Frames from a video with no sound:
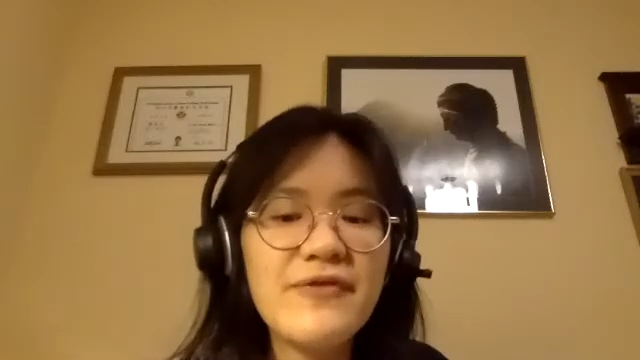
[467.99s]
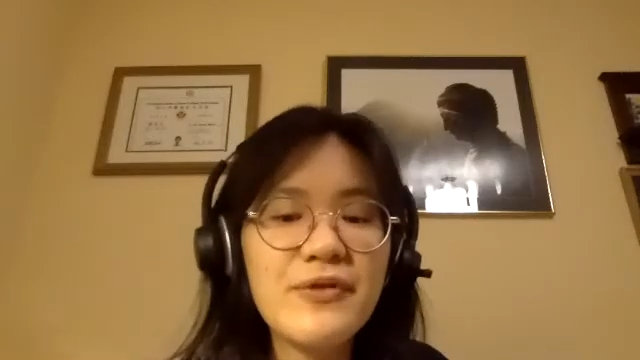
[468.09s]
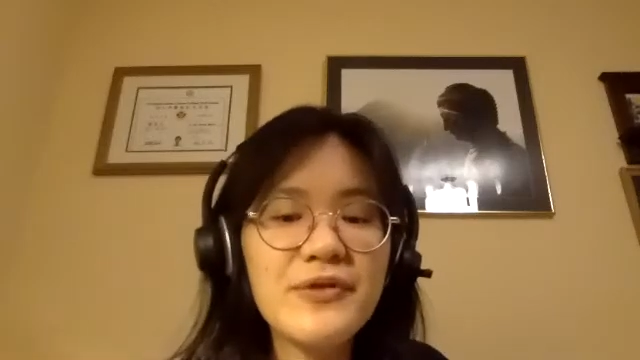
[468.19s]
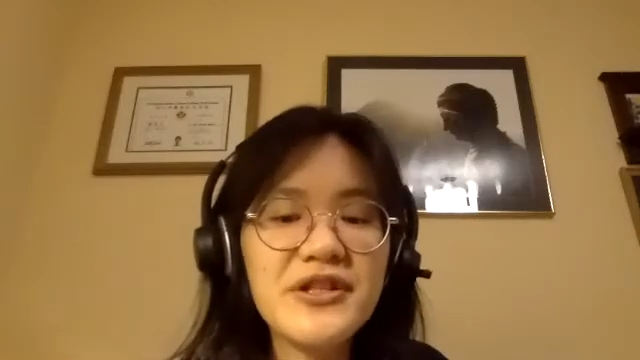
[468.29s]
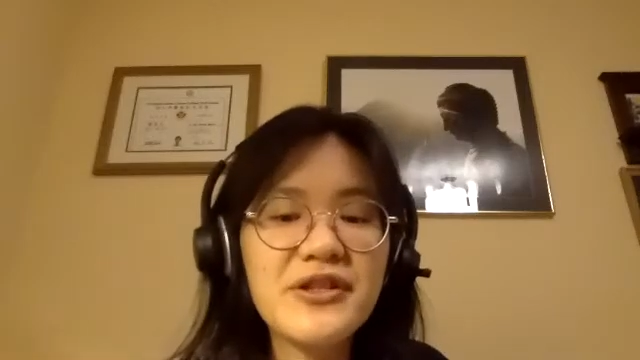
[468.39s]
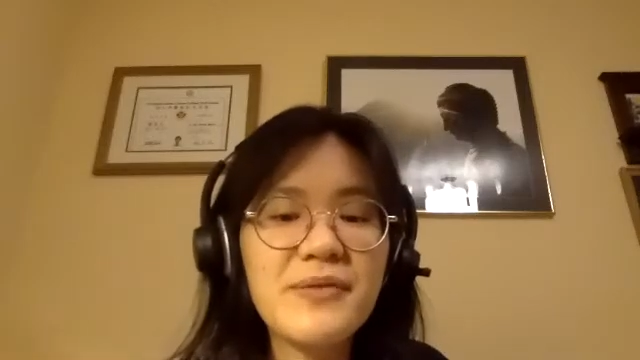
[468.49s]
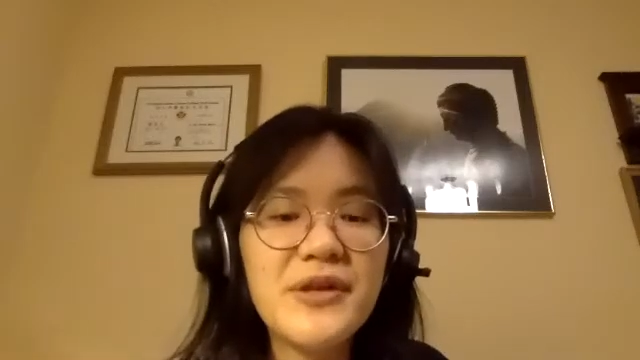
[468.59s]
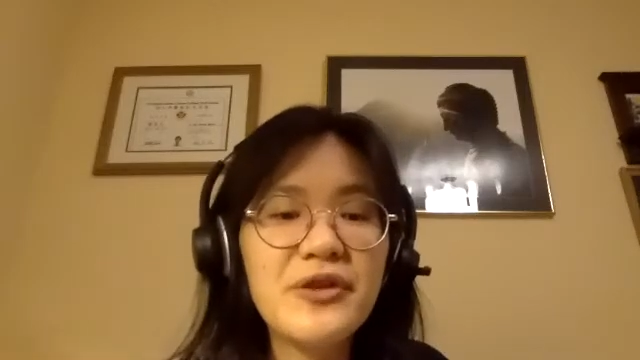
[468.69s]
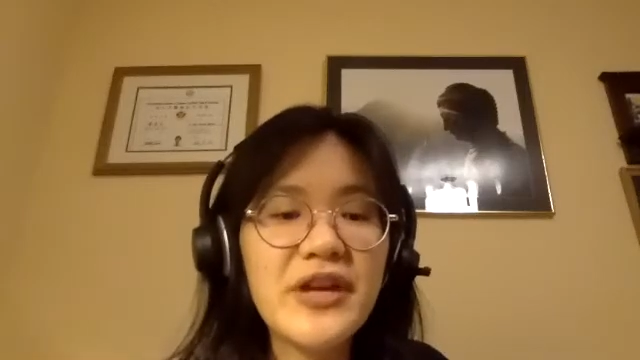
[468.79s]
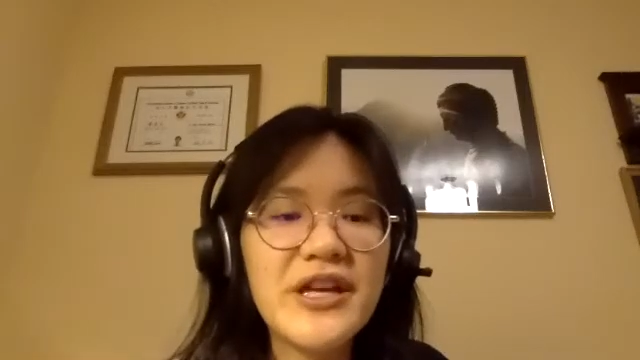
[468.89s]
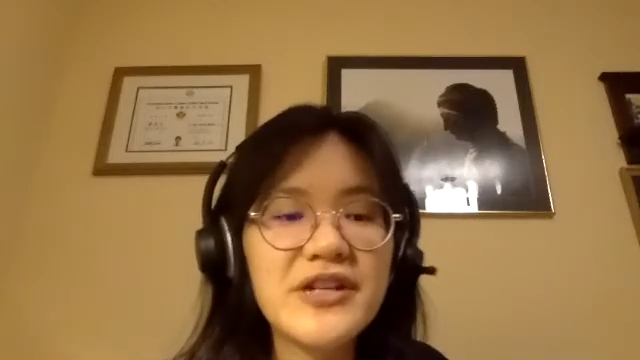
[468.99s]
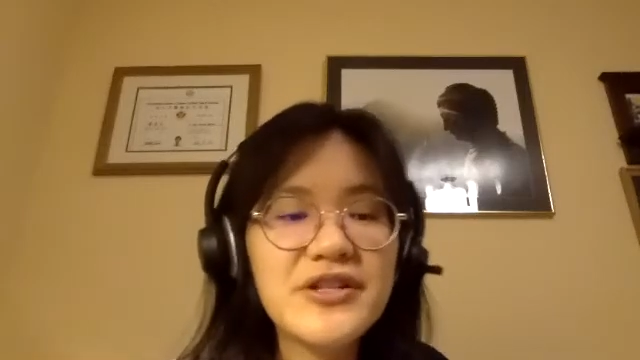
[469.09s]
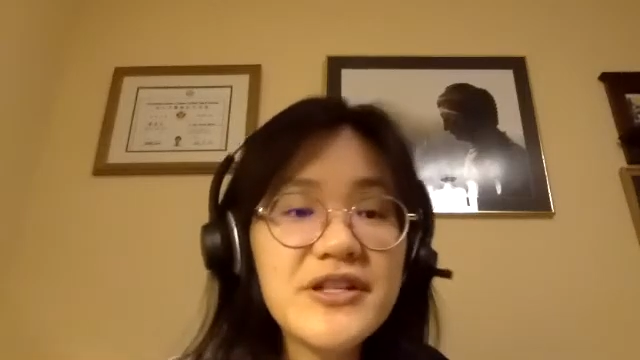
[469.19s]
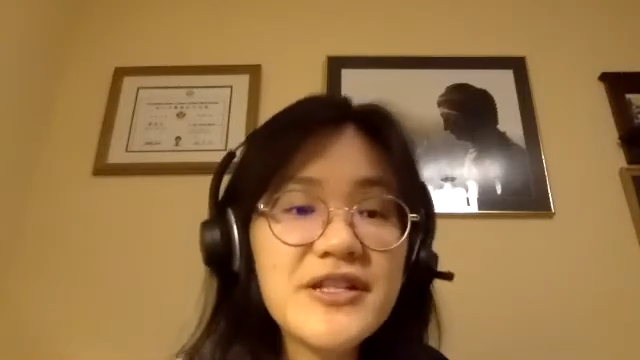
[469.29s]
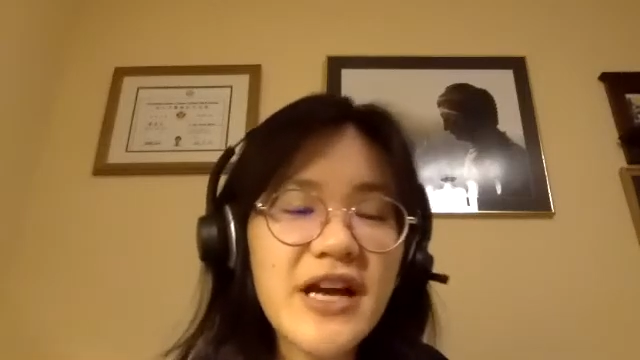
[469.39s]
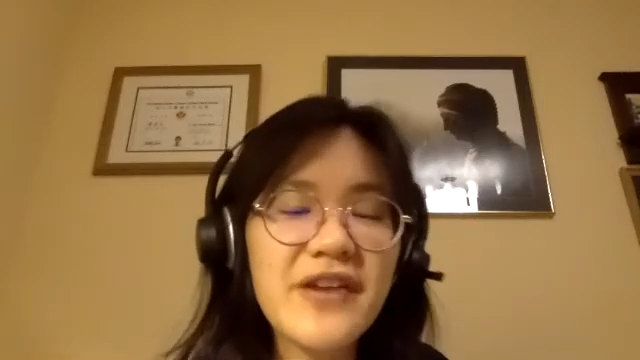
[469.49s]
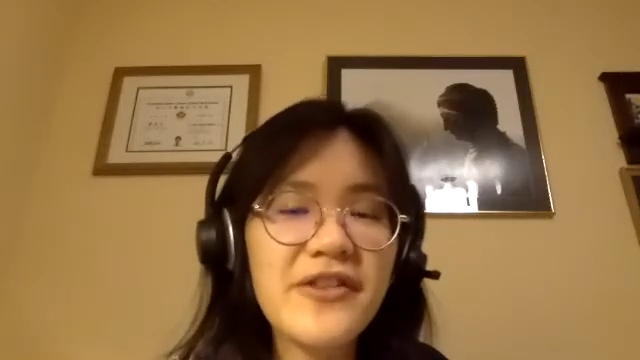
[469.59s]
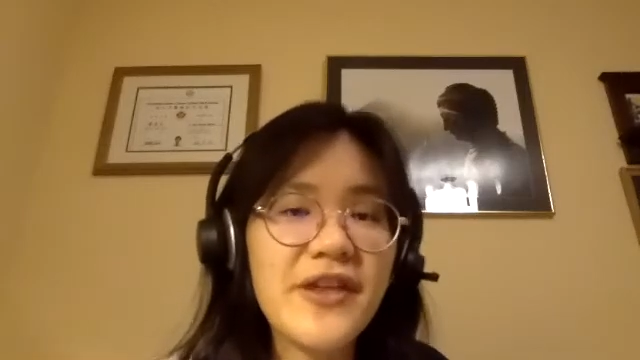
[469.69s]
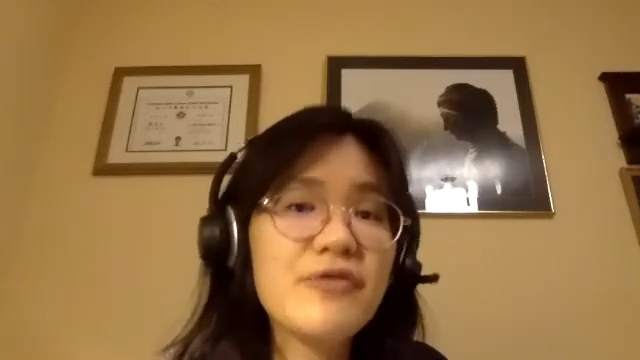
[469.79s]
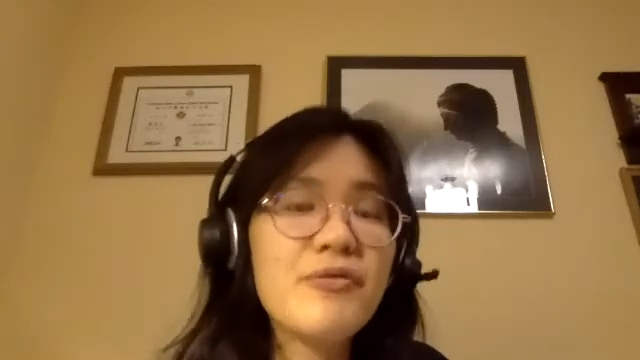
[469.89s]
If it was like the Middle Ages, I
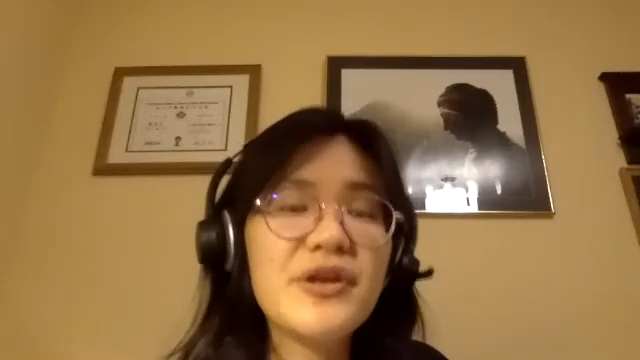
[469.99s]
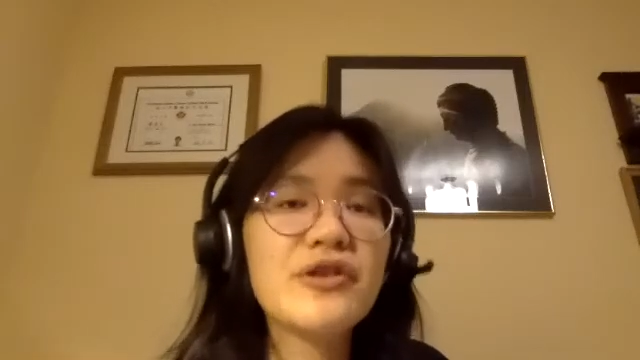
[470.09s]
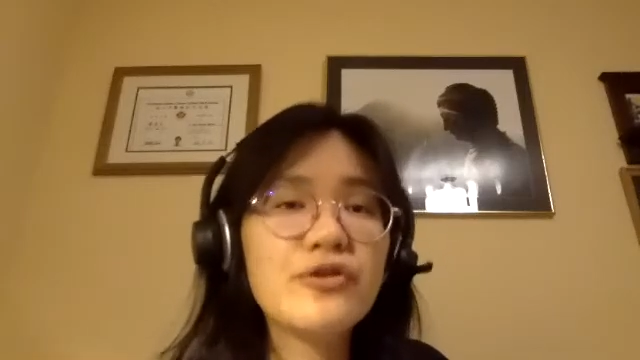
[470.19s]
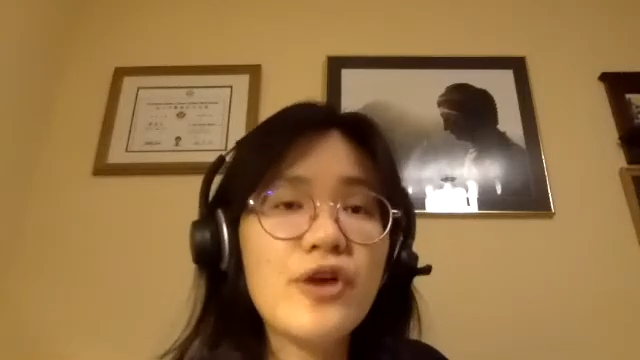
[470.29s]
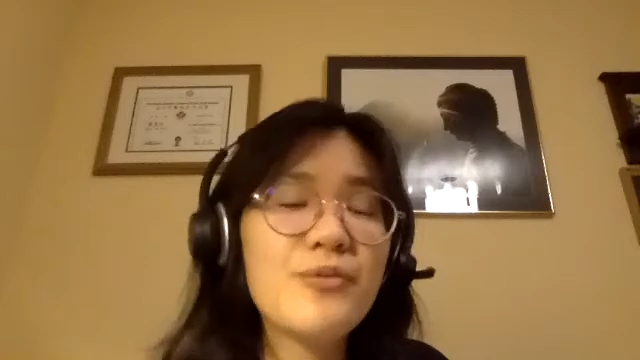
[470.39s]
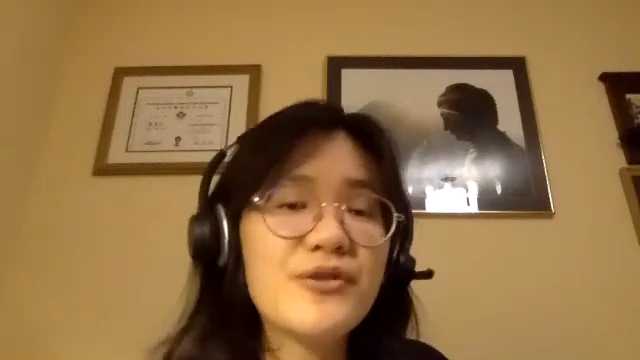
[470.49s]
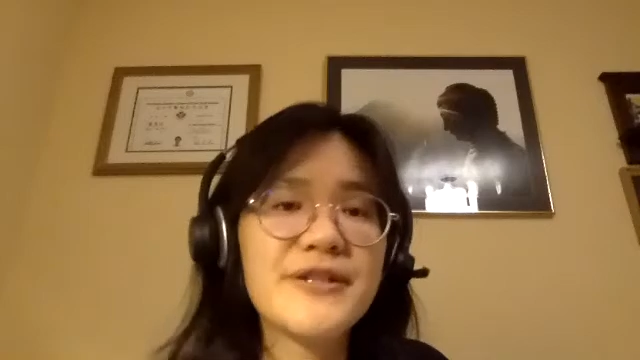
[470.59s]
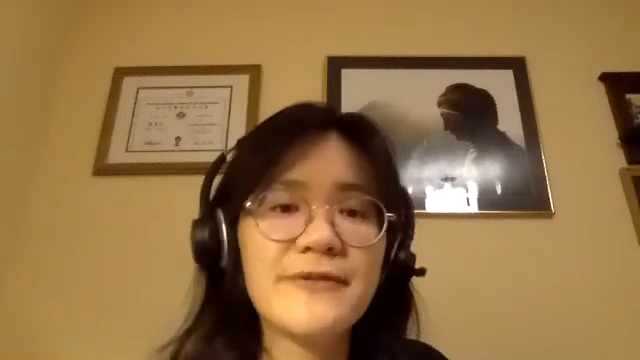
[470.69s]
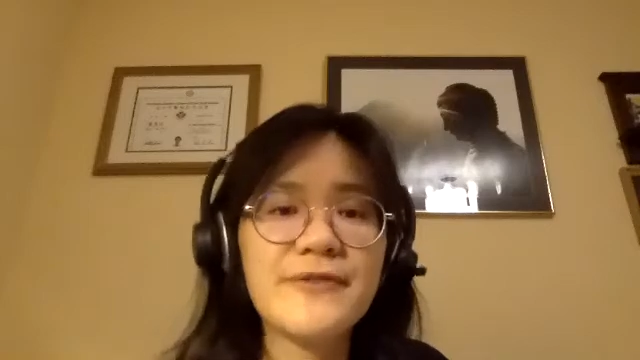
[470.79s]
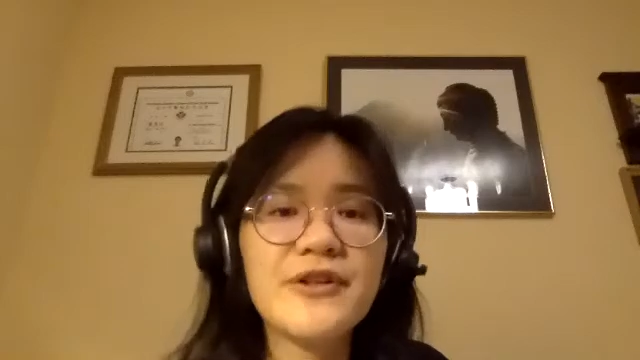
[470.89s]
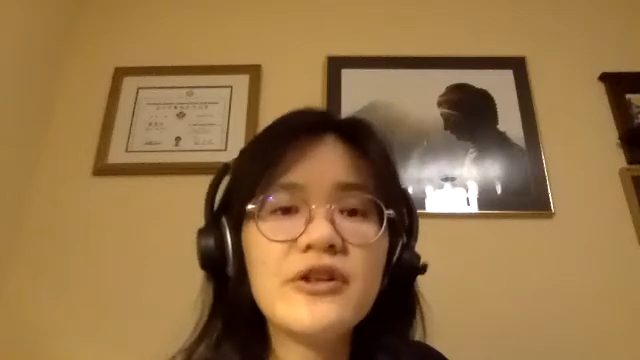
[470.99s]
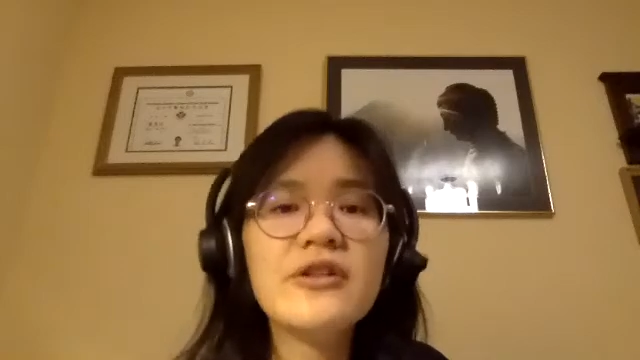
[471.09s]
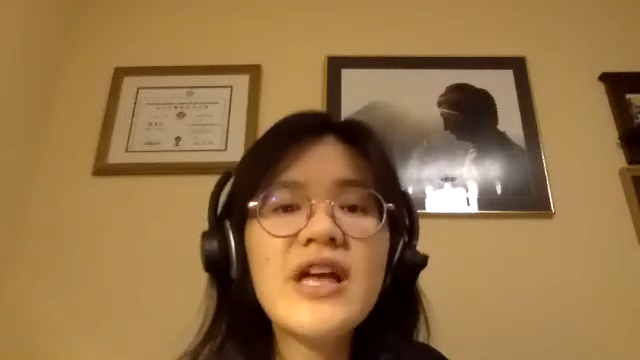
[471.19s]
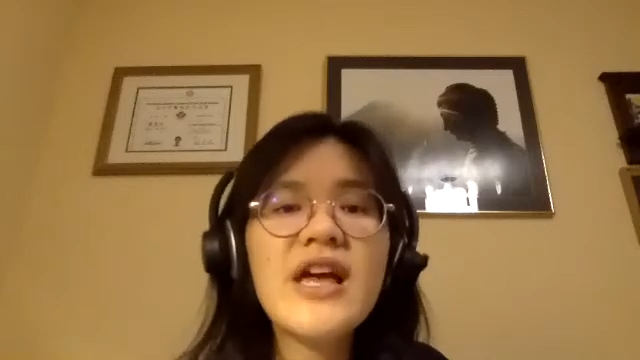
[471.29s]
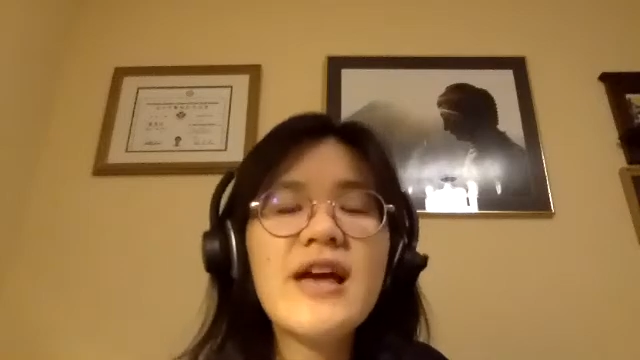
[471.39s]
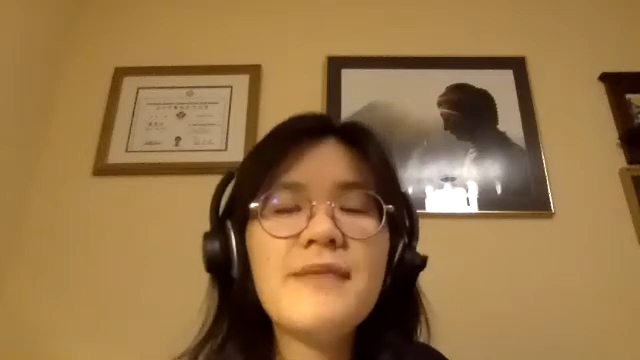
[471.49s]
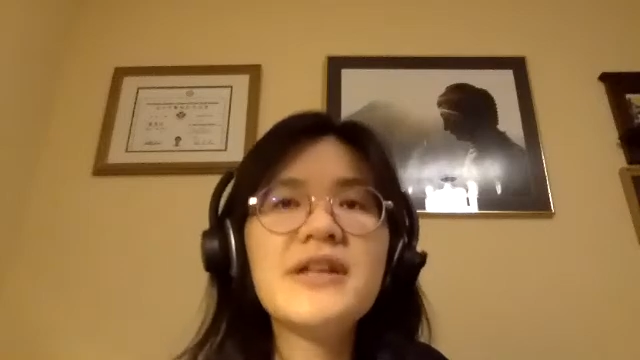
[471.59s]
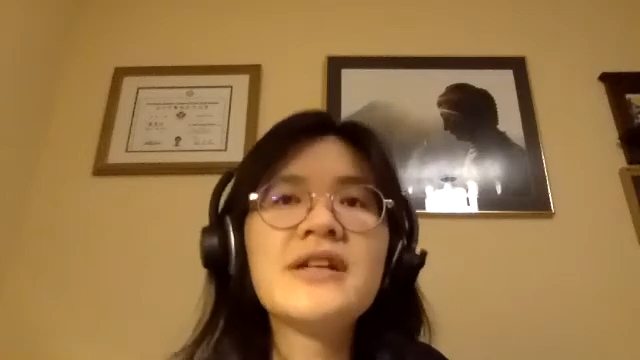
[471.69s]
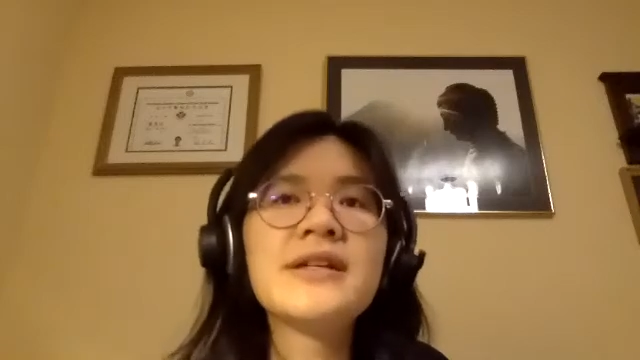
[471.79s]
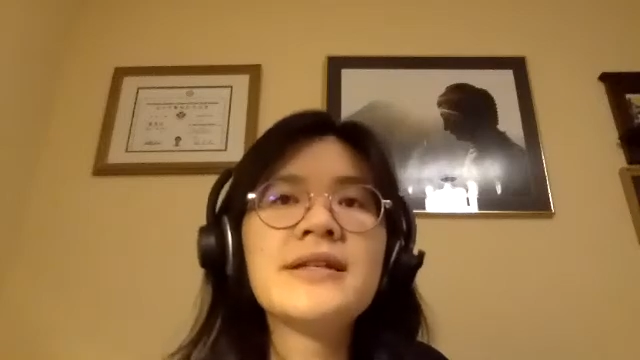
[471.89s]
think it would be a lot more difficult
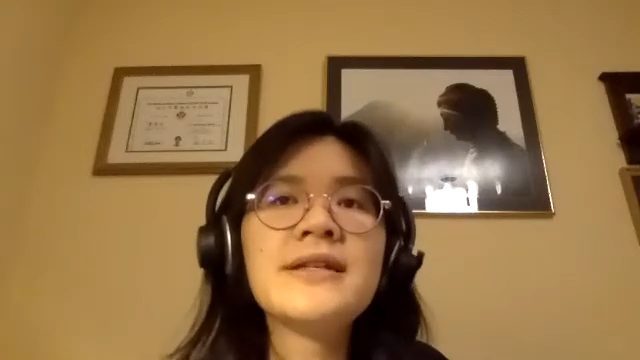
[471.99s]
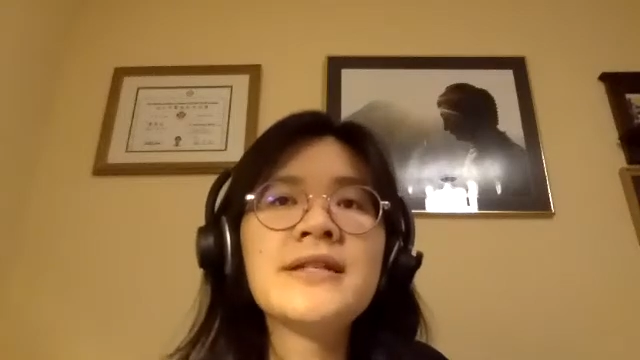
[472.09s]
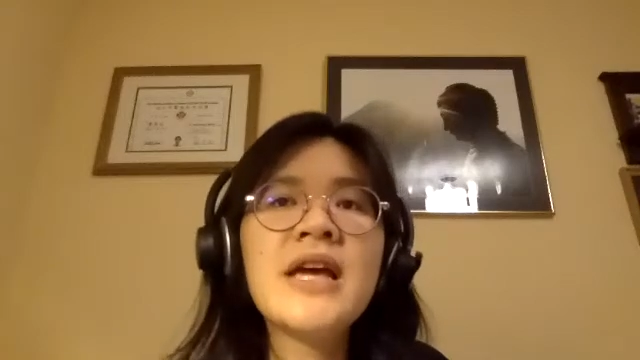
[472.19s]
because